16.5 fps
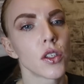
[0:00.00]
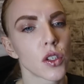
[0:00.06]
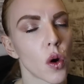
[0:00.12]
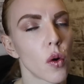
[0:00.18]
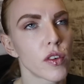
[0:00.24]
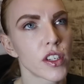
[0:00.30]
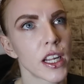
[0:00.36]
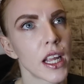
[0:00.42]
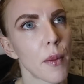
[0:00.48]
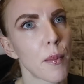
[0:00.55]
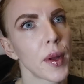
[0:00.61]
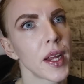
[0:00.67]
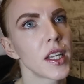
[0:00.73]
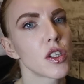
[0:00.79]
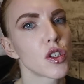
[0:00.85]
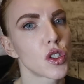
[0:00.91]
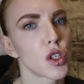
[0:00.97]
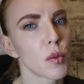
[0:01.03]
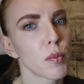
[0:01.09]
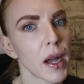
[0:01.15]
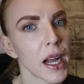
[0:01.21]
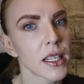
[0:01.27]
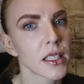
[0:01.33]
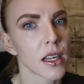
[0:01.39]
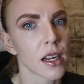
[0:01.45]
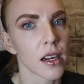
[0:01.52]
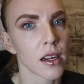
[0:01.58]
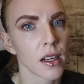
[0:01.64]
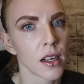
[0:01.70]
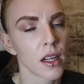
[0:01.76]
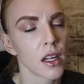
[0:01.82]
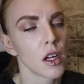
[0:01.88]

so obviously opinions do matter